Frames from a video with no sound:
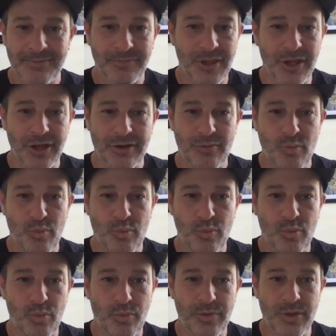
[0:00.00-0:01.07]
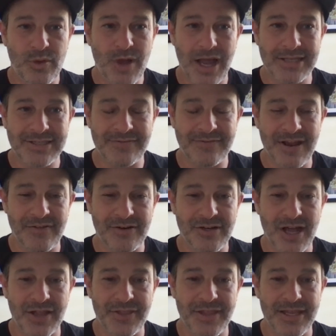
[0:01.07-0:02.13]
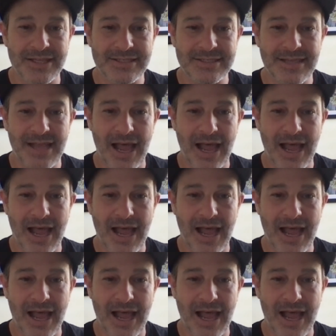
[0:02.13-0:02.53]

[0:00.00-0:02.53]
look, you guys have never done this.